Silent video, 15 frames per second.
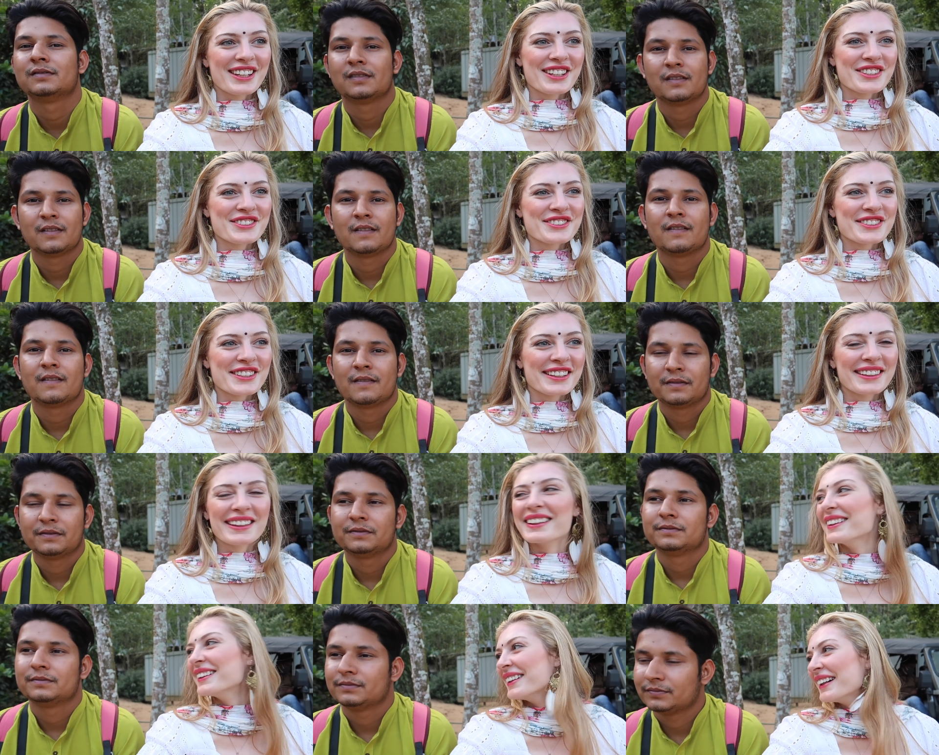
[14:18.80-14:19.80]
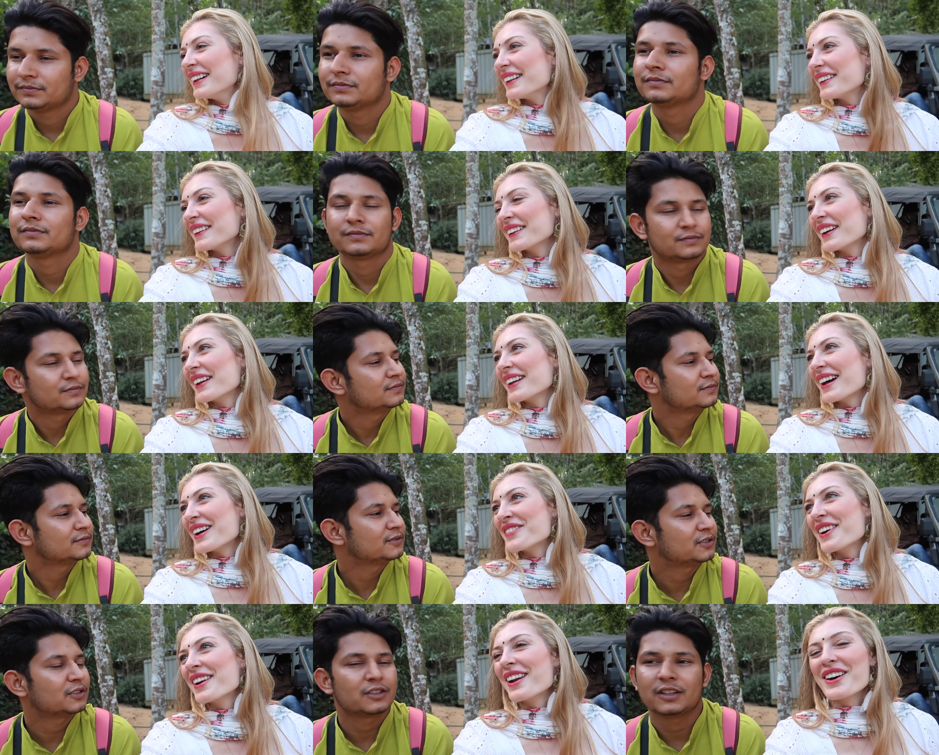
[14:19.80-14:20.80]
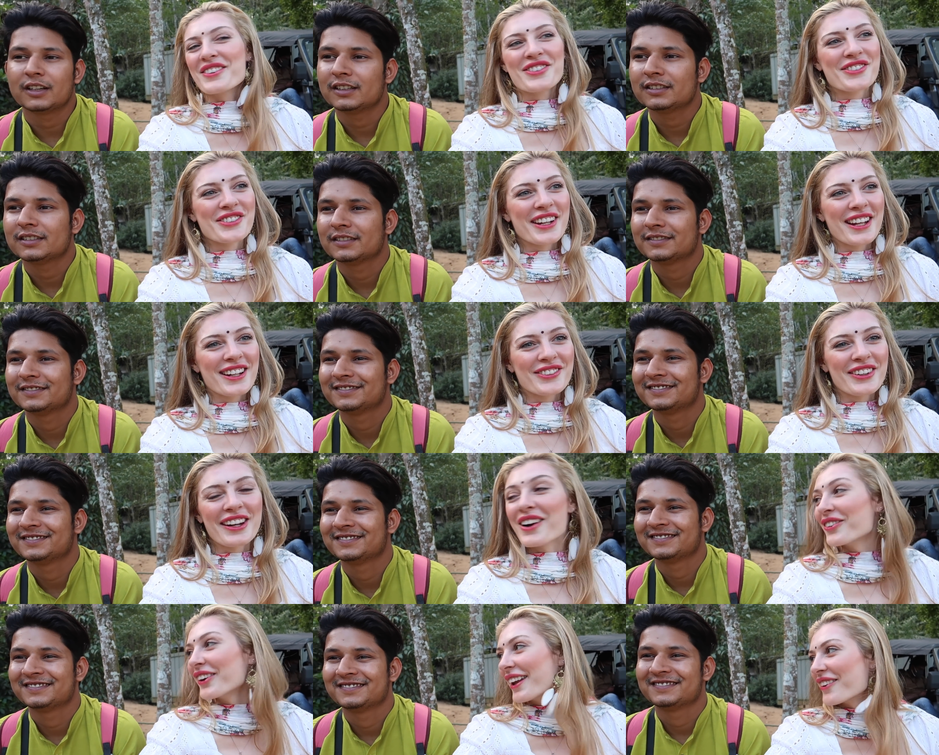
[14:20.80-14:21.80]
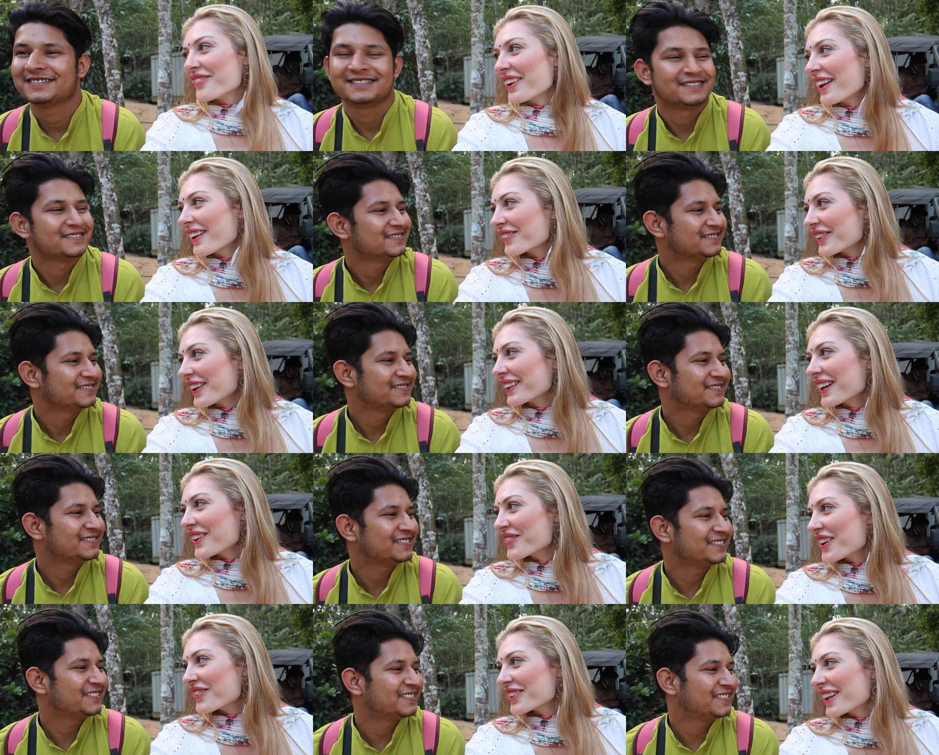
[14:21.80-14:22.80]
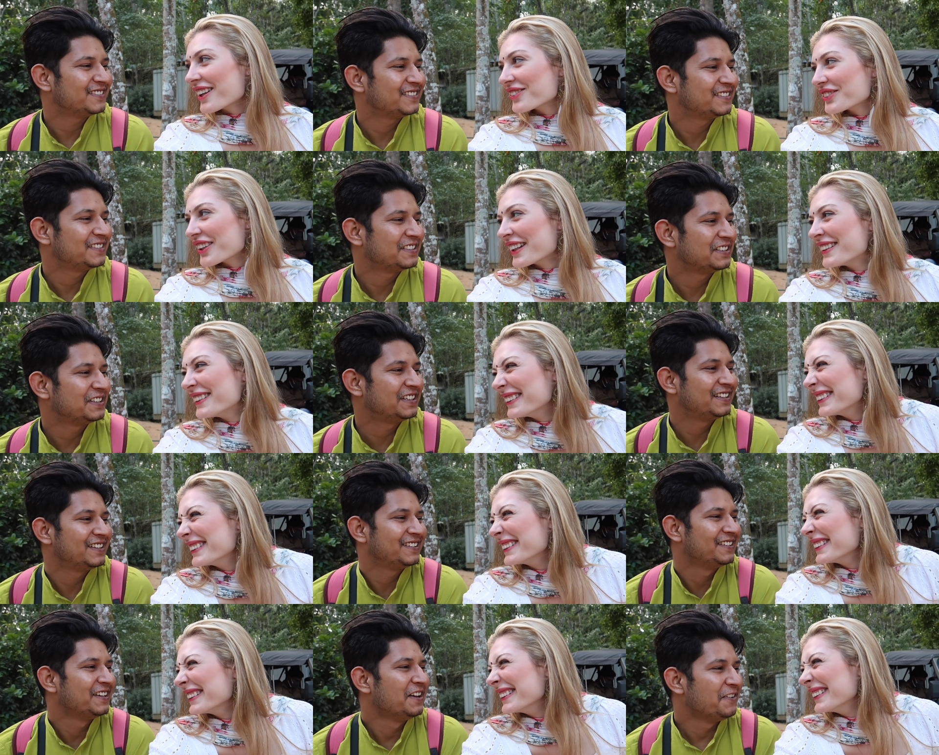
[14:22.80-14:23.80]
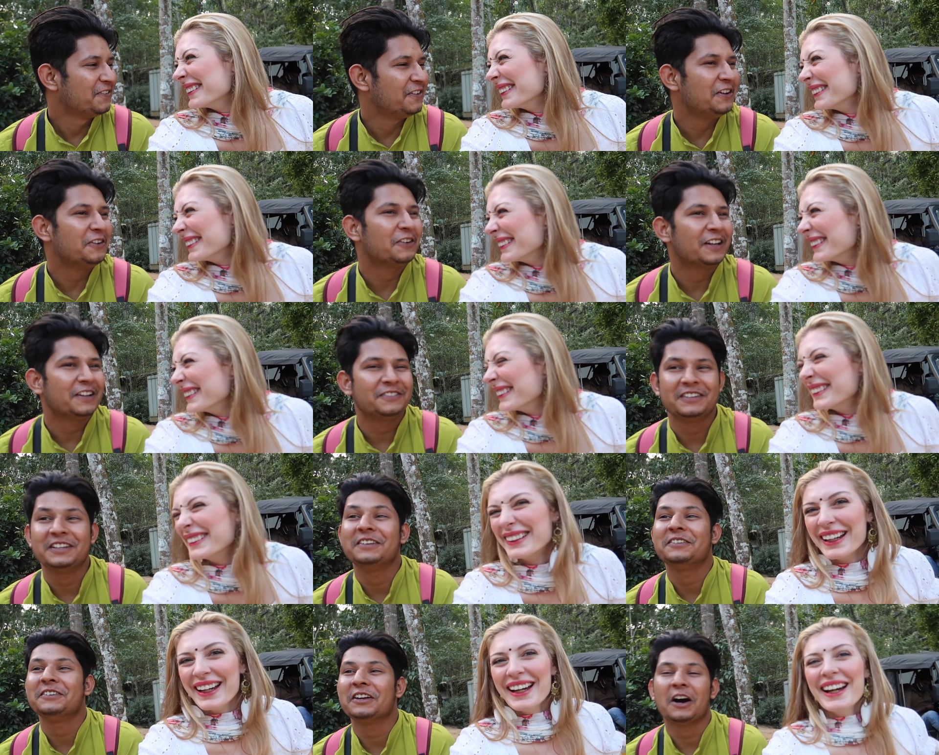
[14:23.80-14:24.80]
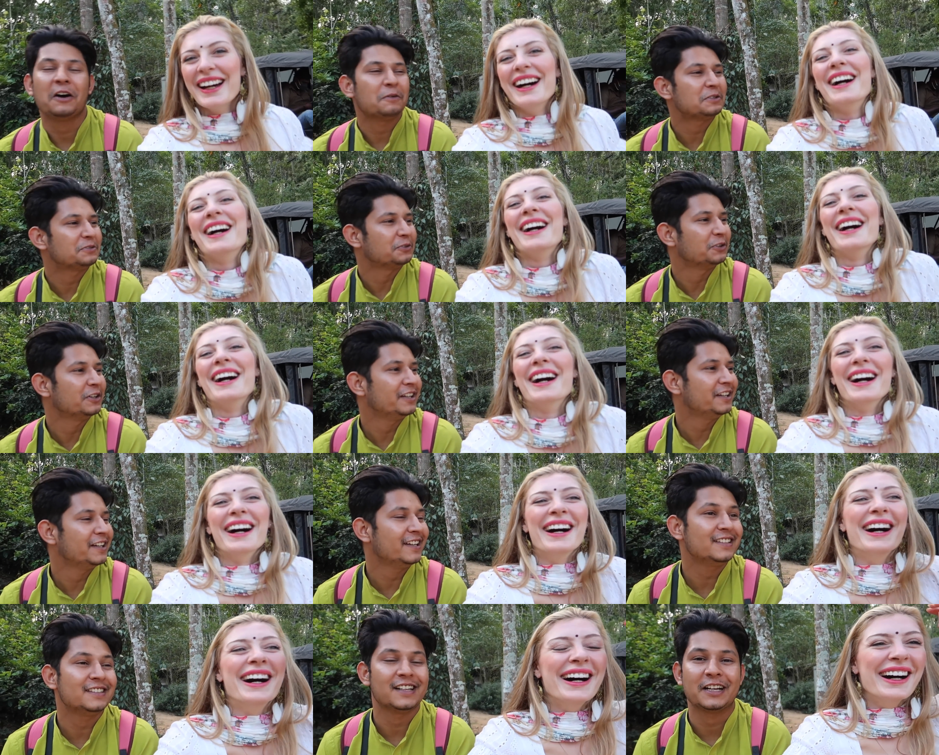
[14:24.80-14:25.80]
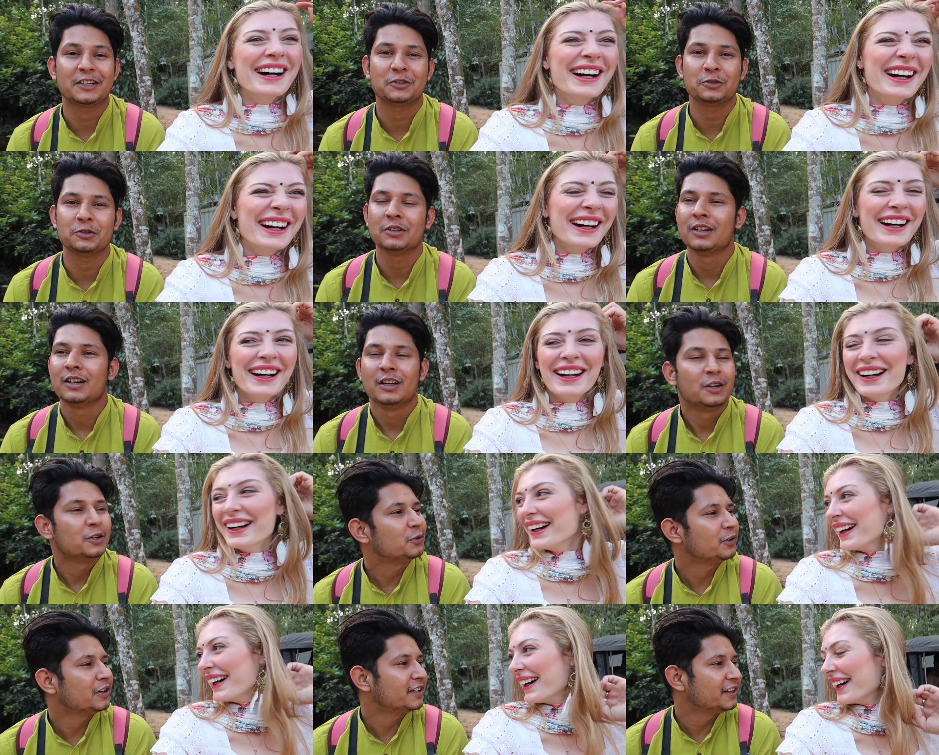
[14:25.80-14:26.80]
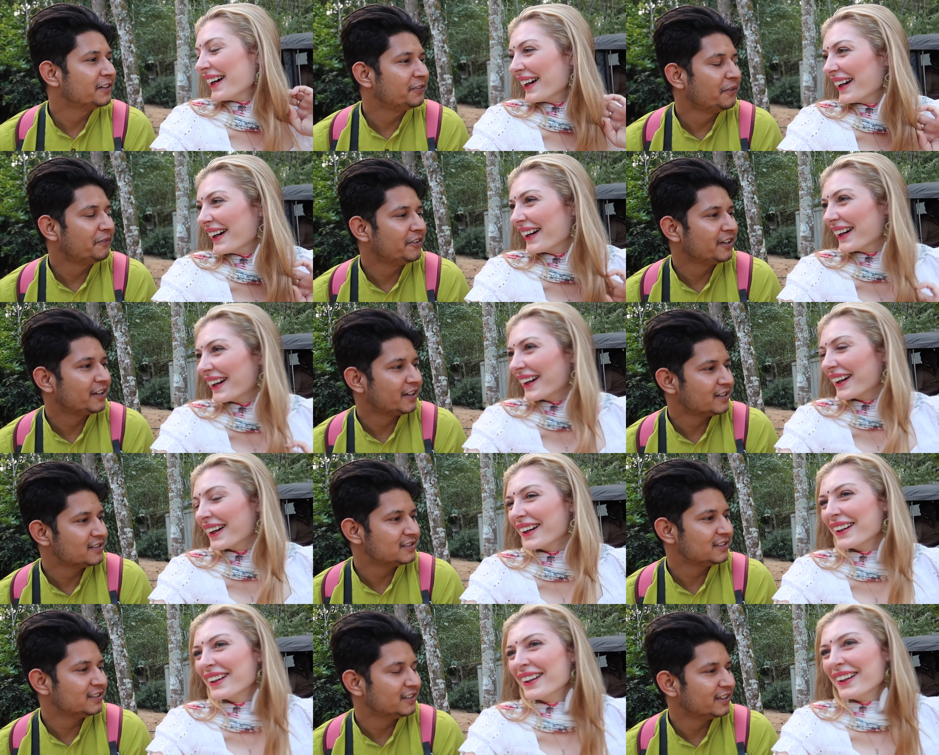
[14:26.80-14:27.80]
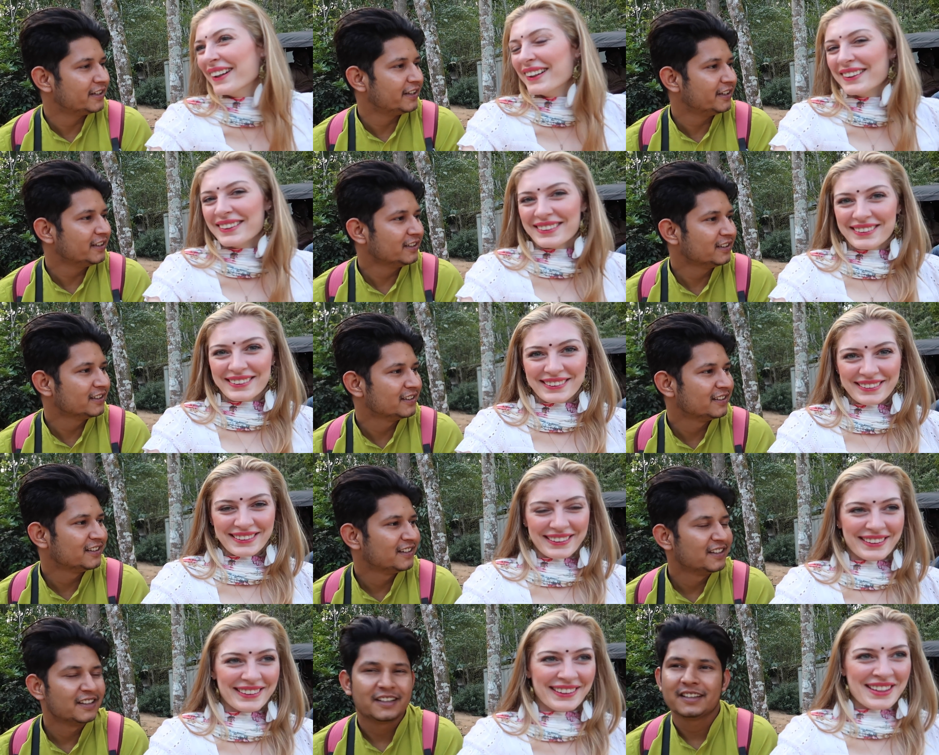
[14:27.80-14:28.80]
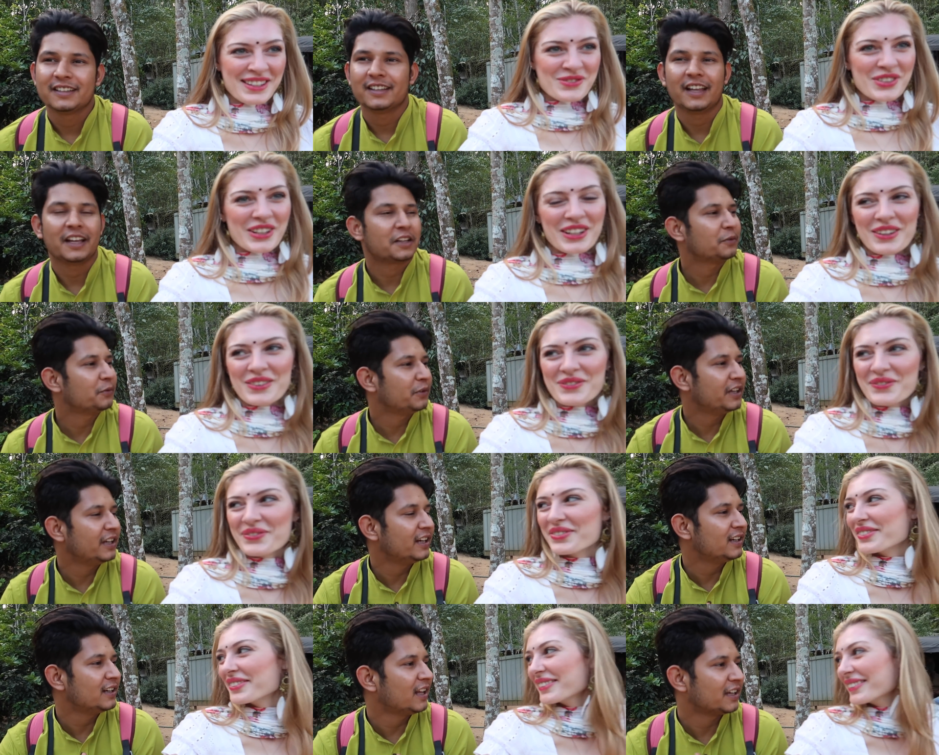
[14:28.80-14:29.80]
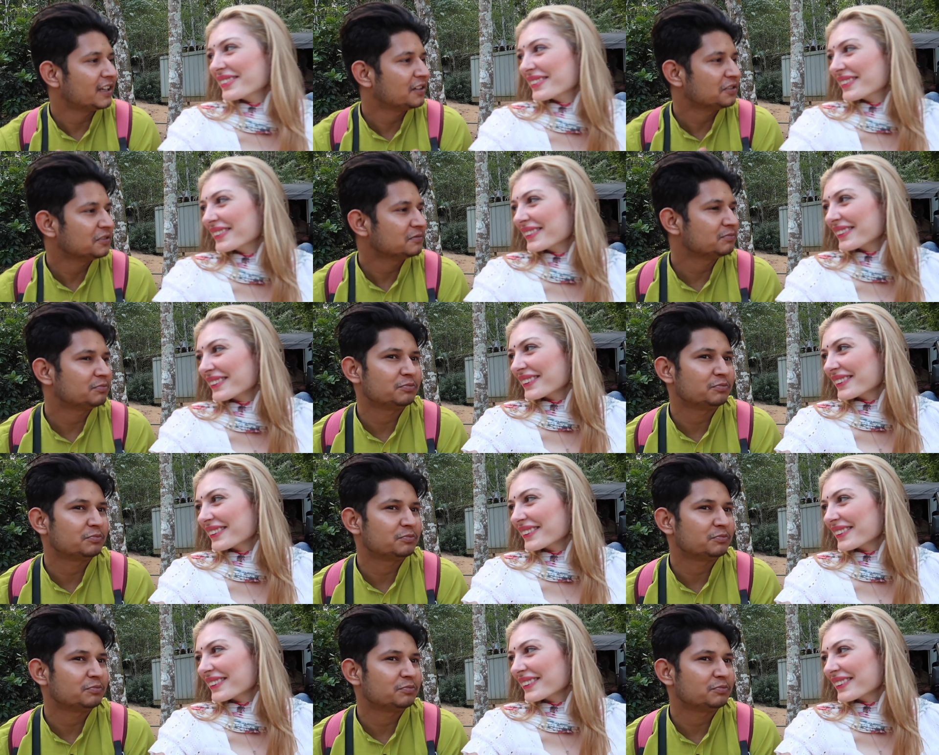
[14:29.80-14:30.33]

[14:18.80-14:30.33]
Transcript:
Speaker 1: cute. And oh god, I'm in so love nice. with an elephant. I want to have an elephant. Can we have an elephant? Maybe when I feed him,
Speaker 2: you know how much food he eats, like two, two hundred fifty kilograms in a day. Yeah. Like but we eat like, you know,